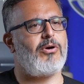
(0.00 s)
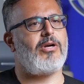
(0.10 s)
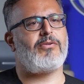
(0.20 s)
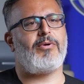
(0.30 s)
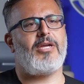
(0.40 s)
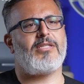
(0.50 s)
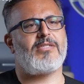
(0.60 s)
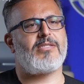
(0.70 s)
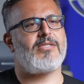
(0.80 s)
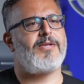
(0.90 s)
heart
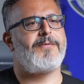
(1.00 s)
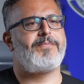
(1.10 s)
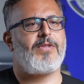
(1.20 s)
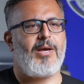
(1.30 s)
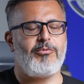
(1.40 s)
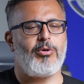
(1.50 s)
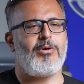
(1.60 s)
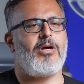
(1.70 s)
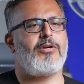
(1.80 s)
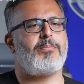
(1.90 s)
rates,
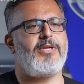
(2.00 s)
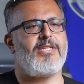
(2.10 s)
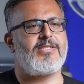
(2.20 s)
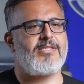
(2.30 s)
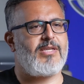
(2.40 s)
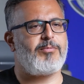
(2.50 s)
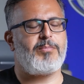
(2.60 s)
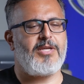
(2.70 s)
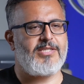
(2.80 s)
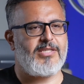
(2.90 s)
abnormal heartbeats, skipped
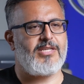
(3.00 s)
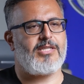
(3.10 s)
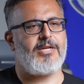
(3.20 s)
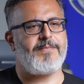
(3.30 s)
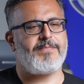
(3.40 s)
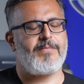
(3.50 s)
beats, etc.